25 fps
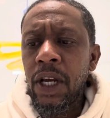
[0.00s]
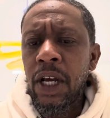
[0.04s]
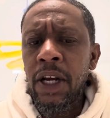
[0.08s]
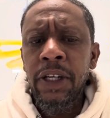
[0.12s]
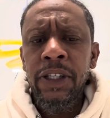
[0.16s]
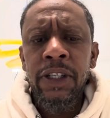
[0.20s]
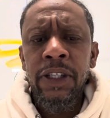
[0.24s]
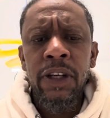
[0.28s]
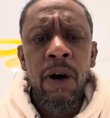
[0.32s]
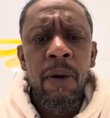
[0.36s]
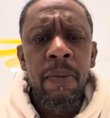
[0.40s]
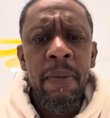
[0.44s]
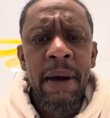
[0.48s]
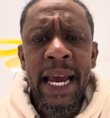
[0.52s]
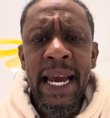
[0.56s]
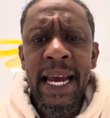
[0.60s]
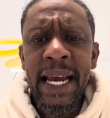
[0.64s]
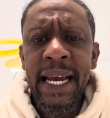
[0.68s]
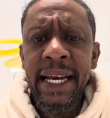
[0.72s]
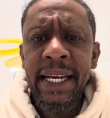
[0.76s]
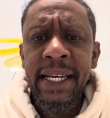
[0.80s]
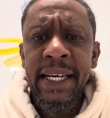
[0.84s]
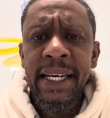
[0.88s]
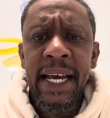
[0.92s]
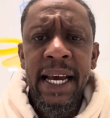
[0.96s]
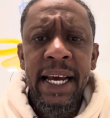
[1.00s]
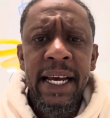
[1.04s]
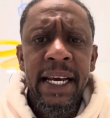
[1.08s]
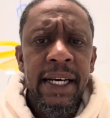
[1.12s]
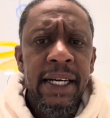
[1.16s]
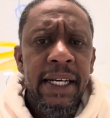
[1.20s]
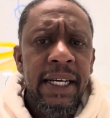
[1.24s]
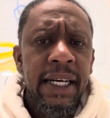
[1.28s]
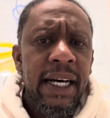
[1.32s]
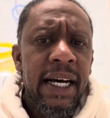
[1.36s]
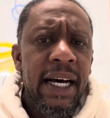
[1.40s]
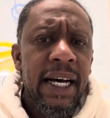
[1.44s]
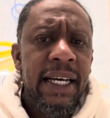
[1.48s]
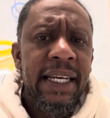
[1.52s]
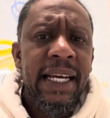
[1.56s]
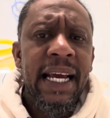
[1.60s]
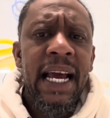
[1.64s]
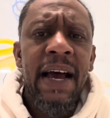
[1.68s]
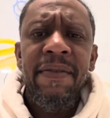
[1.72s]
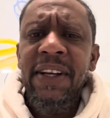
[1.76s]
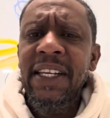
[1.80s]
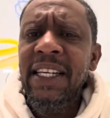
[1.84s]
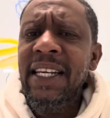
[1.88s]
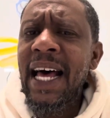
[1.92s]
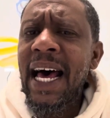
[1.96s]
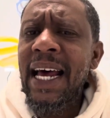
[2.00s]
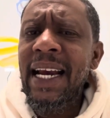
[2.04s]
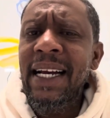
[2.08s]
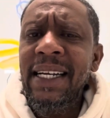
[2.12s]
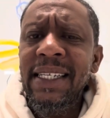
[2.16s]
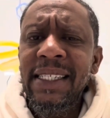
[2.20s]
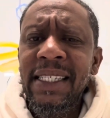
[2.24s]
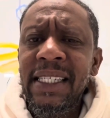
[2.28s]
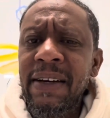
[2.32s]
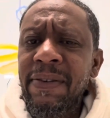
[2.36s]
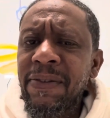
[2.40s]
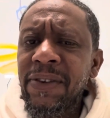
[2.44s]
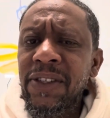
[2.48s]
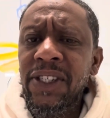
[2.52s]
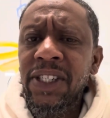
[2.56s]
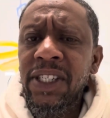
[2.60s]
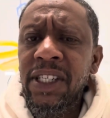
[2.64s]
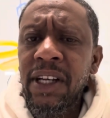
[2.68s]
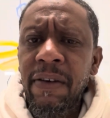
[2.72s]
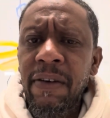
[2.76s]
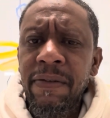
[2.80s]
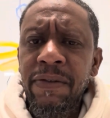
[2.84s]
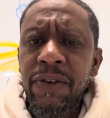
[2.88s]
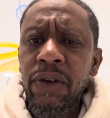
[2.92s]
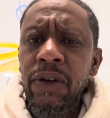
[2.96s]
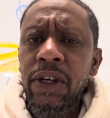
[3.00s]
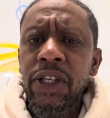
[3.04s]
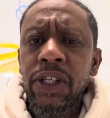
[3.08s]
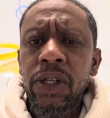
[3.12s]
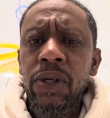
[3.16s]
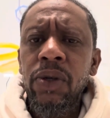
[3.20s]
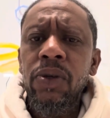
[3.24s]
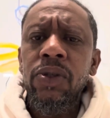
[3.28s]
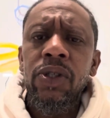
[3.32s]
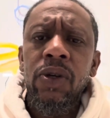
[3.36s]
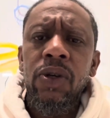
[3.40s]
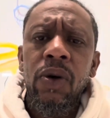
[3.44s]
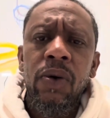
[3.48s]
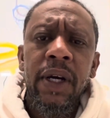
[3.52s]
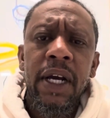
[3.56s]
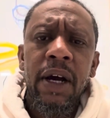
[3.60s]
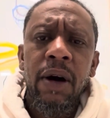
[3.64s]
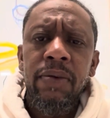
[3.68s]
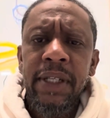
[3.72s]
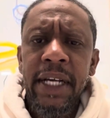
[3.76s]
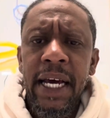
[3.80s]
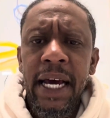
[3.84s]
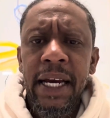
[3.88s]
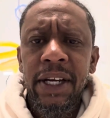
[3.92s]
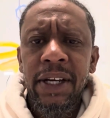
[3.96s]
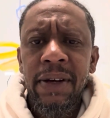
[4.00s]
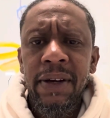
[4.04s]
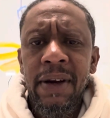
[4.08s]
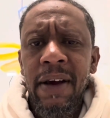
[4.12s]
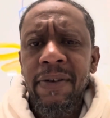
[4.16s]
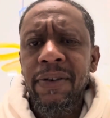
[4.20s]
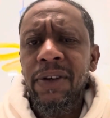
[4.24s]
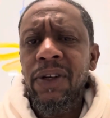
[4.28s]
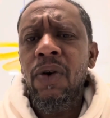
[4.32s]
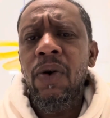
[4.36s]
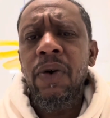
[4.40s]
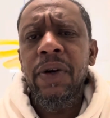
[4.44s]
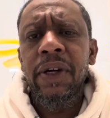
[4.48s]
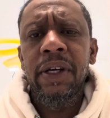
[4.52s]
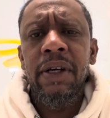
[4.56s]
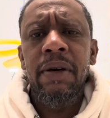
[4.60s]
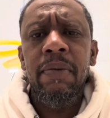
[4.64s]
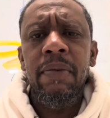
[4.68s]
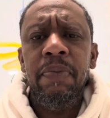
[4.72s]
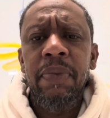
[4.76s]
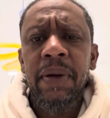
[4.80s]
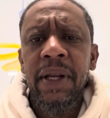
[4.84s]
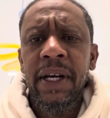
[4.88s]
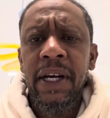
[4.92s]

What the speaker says: domain. They have a lot of different stuff you can use on GoDaddy. You have to go in there and play